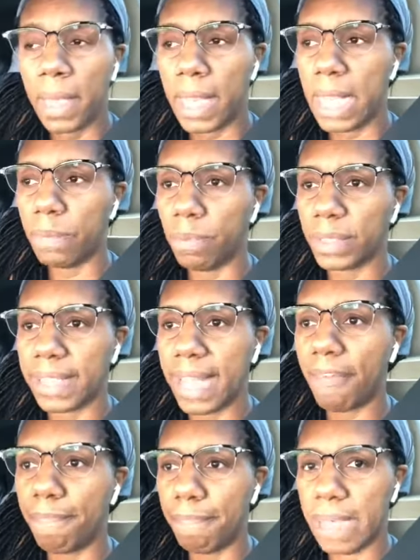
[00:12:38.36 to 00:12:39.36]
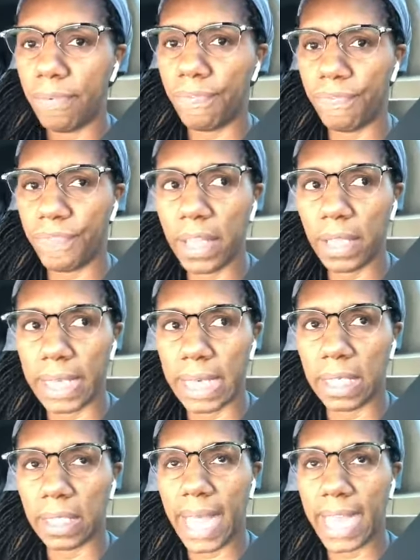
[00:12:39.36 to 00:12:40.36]
it was left me
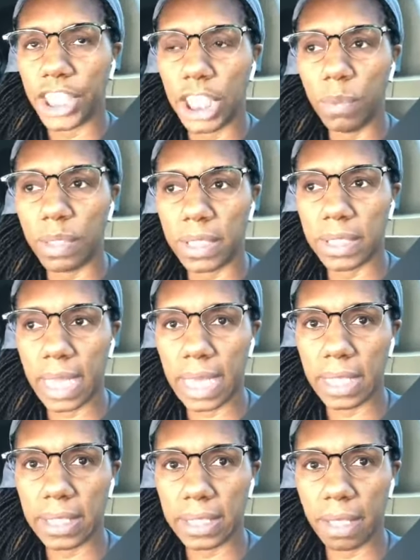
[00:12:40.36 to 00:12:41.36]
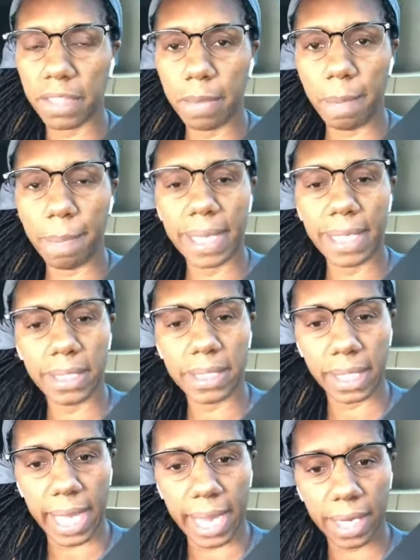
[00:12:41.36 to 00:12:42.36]
feeling like she was saying something about my
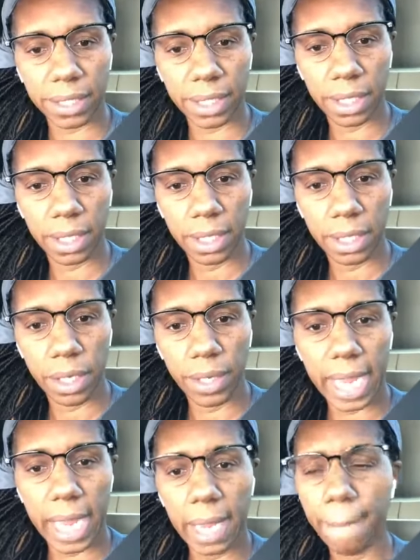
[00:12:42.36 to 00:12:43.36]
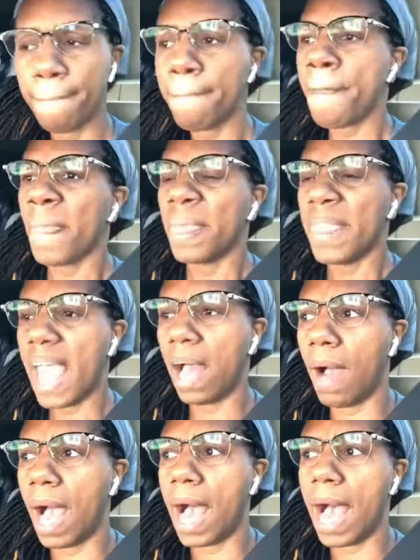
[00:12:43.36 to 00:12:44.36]
intellect. Okay?
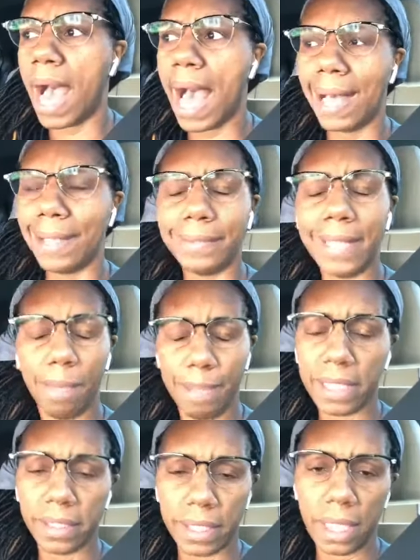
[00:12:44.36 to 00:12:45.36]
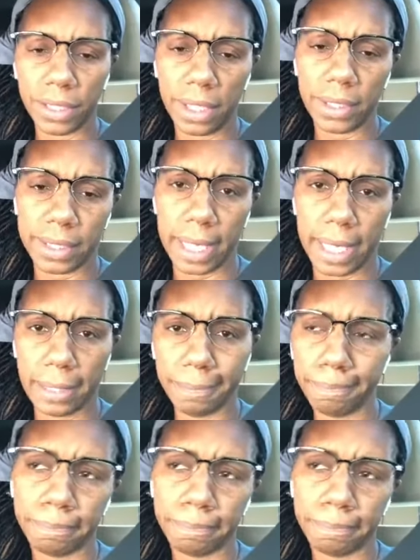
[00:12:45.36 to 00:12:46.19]
Now be clear. Y'all should understand.